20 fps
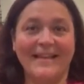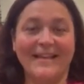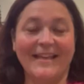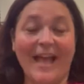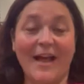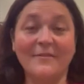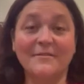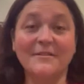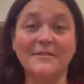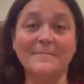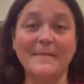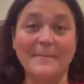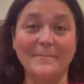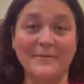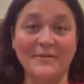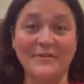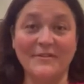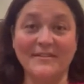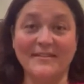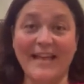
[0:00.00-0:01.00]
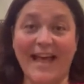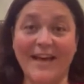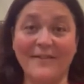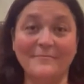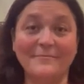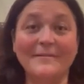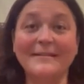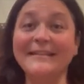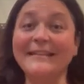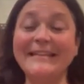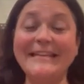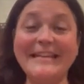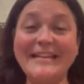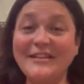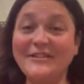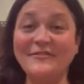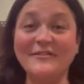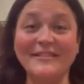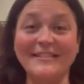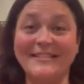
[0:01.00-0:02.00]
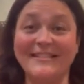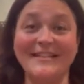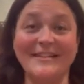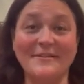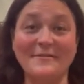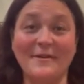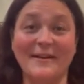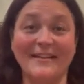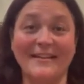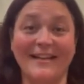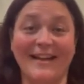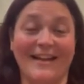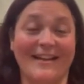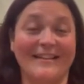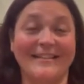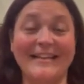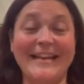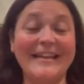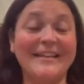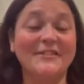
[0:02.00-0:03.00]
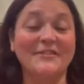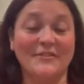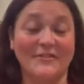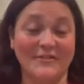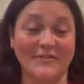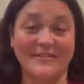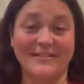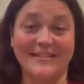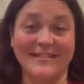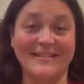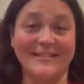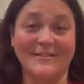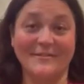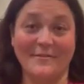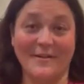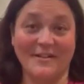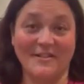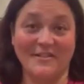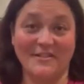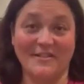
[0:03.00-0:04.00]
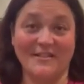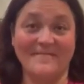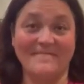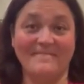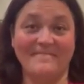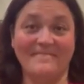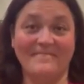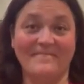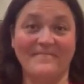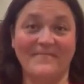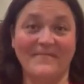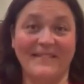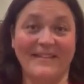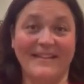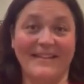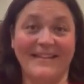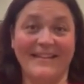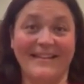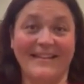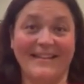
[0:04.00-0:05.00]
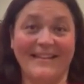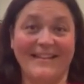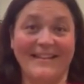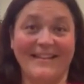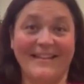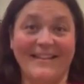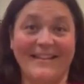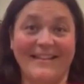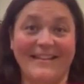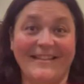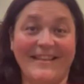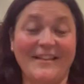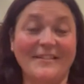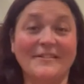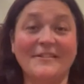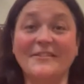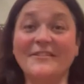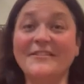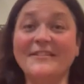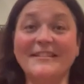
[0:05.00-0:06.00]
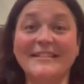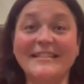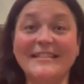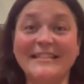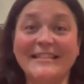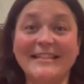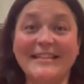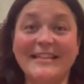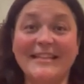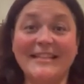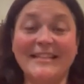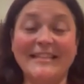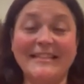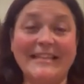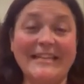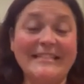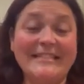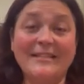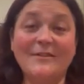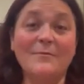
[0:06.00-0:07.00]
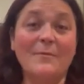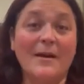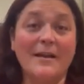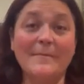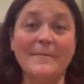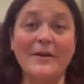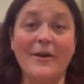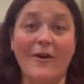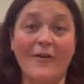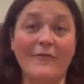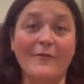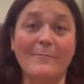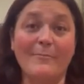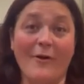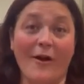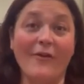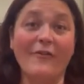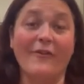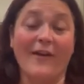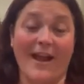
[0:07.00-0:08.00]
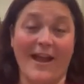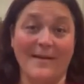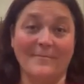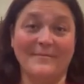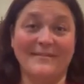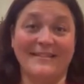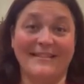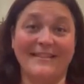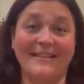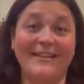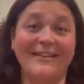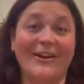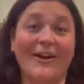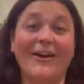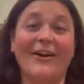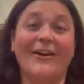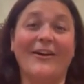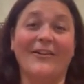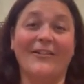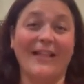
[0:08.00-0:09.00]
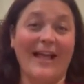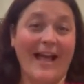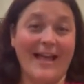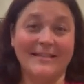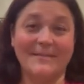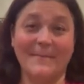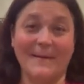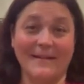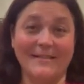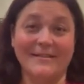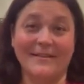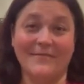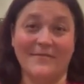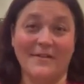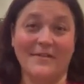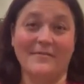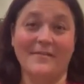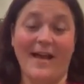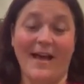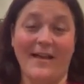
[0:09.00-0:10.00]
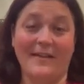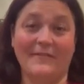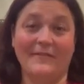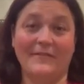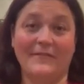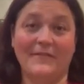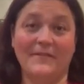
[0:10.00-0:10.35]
Council members had really interesting answers to this question. They learned that they didn't want to be overprogrammed in all aspects of their life.